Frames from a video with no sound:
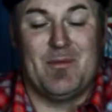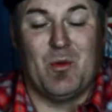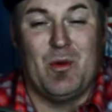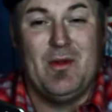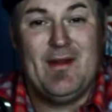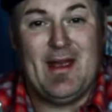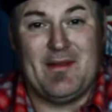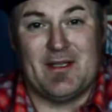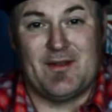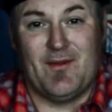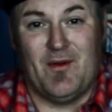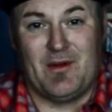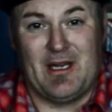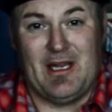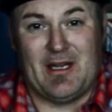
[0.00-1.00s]
We've had this
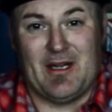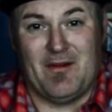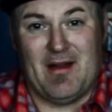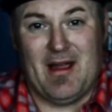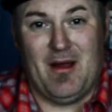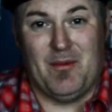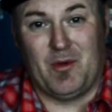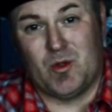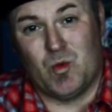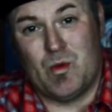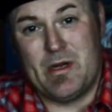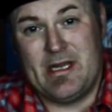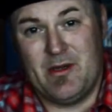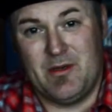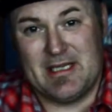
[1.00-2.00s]
phone kicking around because
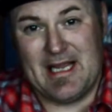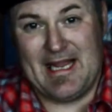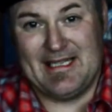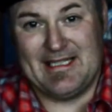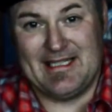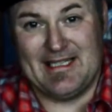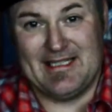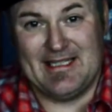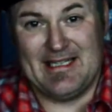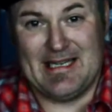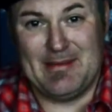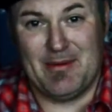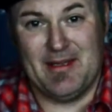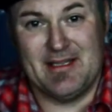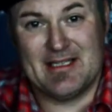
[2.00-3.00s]
we use
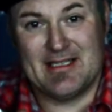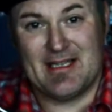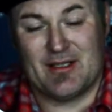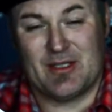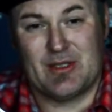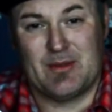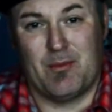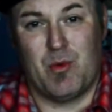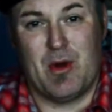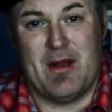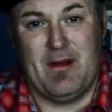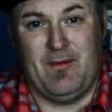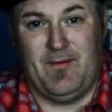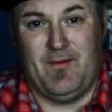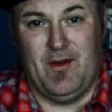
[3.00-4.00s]
AT&T, but this is a
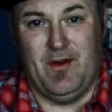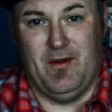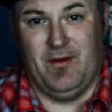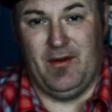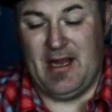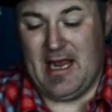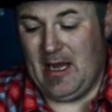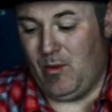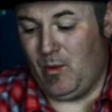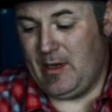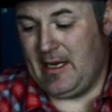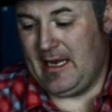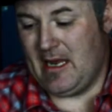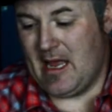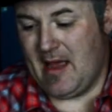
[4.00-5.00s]
Sprint phone. And
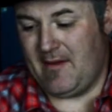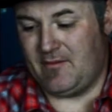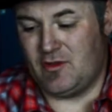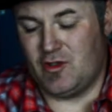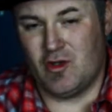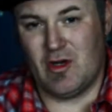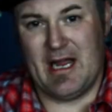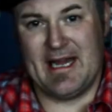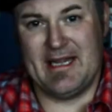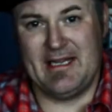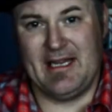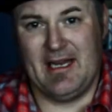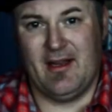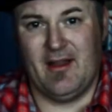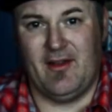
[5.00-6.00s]
we have tried to
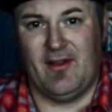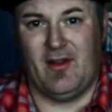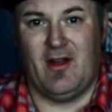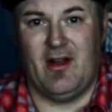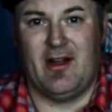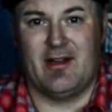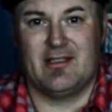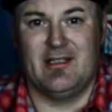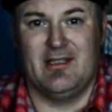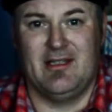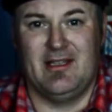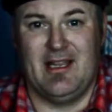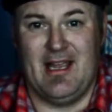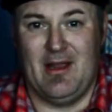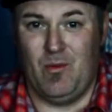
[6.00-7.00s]
get it unlocked.
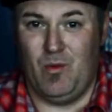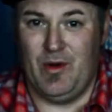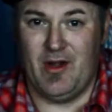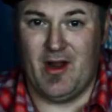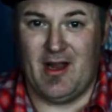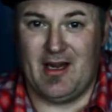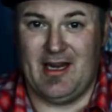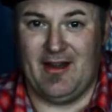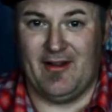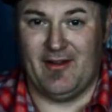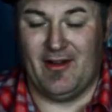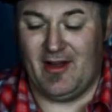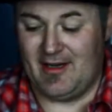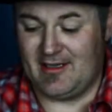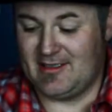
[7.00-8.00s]
It would not get
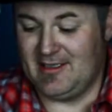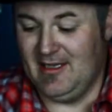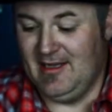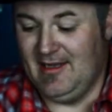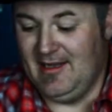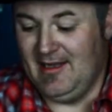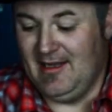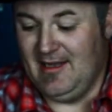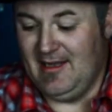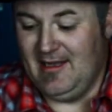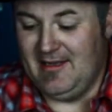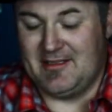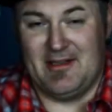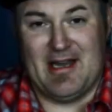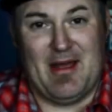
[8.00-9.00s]
unlocked.
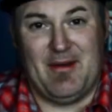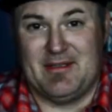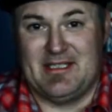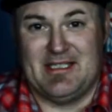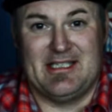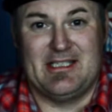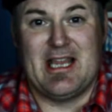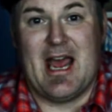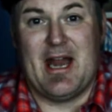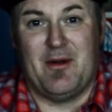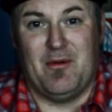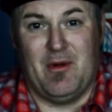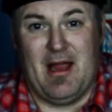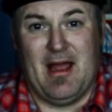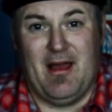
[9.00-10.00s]
So now it's just sat
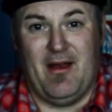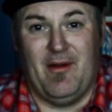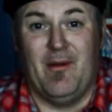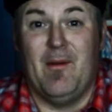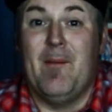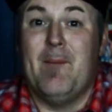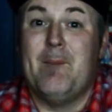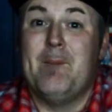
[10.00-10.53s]
around.